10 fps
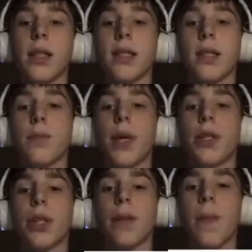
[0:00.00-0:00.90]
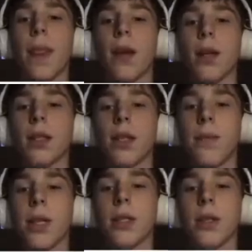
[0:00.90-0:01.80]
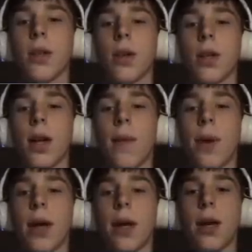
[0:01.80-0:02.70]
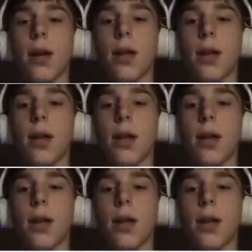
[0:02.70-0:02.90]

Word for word: the suspension because it makes it look a lot better than